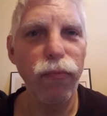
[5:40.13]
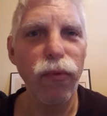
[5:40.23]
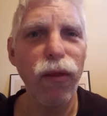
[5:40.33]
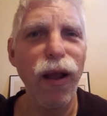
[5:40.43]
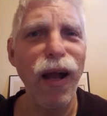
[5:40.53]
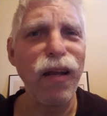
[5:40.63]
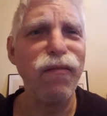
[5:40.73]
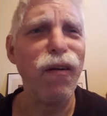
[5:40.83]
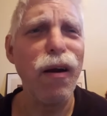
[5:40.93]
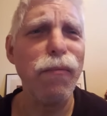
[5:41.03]
At the
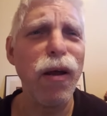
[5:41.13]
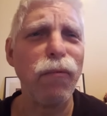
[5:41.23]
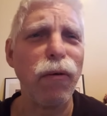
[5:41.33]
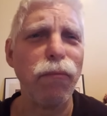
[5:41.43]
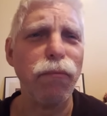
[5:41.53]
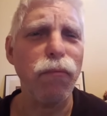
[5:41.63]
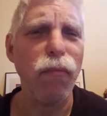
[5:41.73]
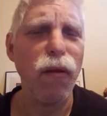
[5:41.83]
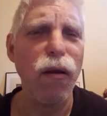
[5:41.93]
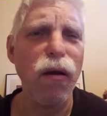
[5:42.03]
very minimum,
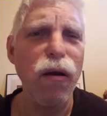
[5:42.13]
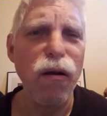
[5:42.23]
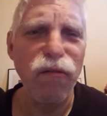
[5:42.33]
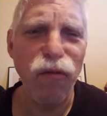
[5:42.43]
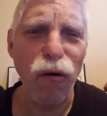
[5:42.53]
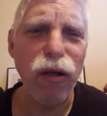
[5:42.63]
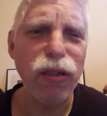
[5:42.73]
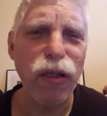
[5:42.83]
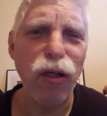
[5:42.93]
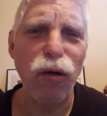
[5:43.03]
focus
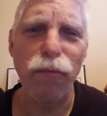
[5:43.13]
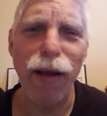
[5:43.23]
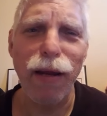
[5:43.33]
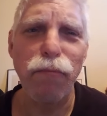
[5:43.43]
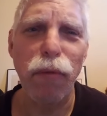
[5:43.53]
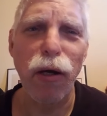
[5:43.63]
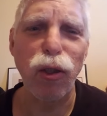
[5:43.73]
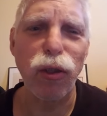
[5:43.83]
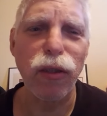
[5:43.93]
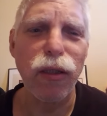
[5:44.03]
on your main
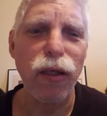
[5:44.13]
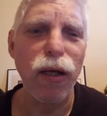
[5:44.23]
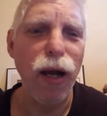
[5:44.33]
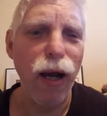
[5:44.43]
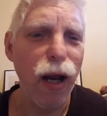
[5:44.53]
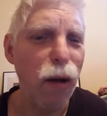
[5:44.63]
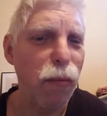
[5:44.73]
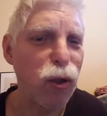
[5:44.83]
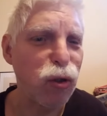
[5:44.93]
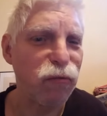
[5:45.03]
budget and how
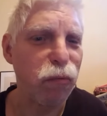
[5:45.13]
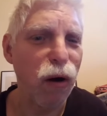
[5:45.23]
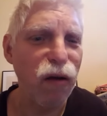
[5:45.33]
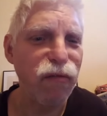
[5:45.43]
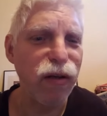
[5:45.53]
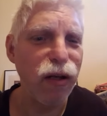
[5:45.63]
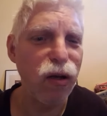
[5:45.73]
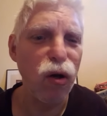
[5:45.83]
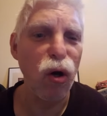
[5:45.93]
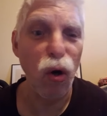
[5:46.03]
much you've profited
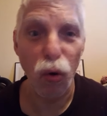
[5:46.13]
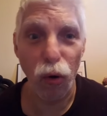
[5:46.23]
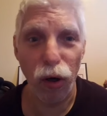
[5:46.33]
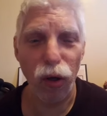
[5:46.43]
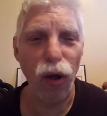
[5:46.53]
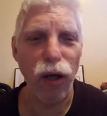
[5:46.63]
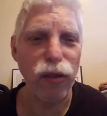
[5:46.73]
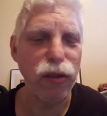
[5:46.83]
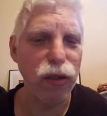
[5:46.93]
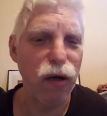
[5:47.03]
or
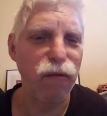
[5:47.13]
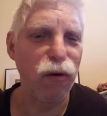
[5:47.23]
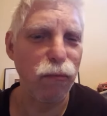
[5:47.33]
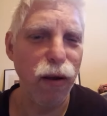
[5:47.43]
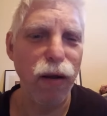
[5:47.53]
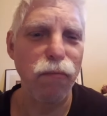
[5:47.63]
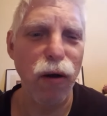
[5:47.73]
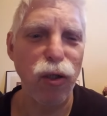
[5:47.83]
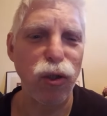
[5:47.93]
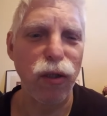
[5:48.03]
lost of your main
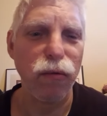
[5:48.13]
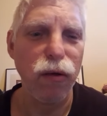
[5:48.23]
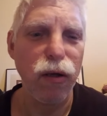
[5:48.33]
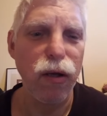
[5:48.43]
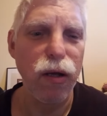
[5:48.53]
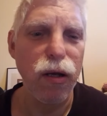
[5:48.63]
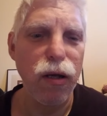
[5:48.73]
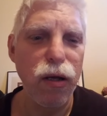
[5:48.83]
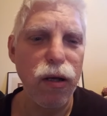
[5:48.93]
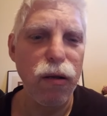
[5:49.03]
budget.
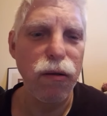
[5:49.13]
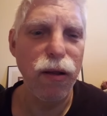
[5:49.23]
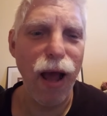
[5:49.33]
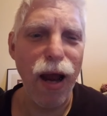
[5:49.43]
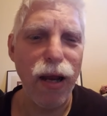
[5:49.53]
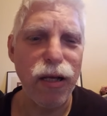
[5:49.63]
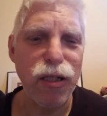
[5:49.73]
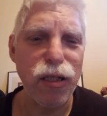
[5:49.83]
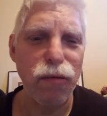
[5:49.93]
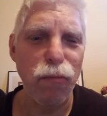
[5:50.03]
That is
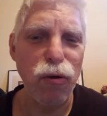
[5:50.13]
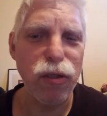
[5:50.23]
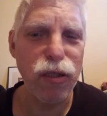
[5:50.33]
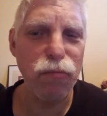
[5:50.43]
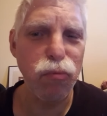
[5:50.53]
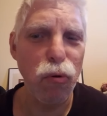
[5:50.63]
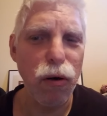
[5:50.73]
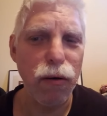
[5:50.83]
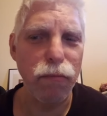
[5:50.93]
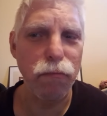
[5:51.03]
your most
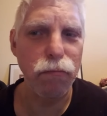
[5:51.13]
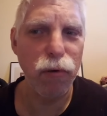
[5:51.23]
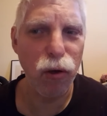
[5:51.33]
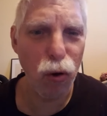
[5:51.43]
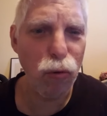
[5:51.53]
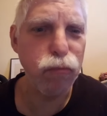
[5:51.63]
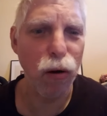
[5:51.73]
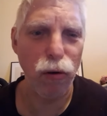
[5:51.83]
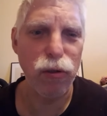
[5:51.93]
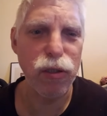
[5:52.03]
important
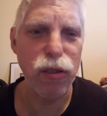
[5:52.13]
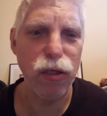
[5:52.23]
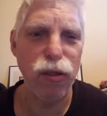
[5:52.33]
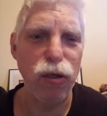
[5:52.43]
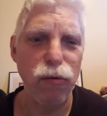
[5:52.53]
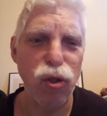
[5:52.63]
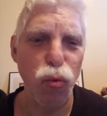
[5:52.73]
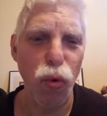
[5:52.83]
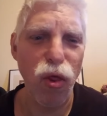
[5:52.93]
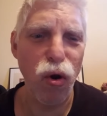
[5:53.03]
goalpost in terms of
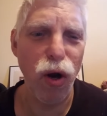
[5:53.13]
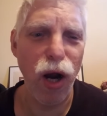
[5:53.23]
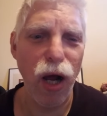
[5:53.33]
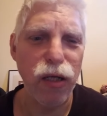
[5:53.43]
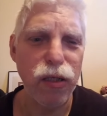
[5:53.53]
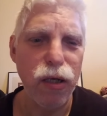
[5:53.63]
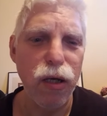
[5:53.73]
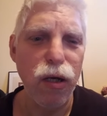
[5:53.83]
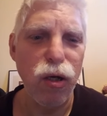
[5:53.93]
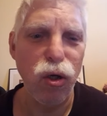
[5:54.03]
whether or not
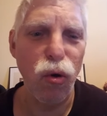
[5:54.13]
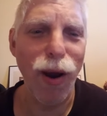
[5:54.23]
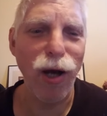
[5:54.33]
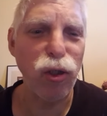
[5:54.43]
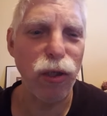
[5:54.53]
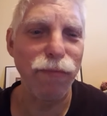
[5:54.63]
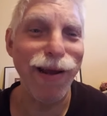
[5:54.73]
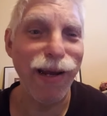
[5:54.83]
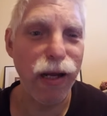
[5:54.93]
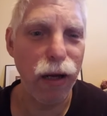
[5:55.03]
you're actually
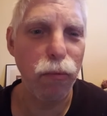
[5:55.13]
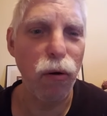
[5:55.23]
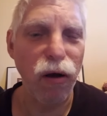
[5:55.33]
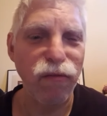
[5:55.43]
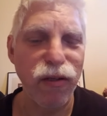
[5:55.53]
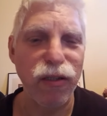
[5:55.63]
making a profit.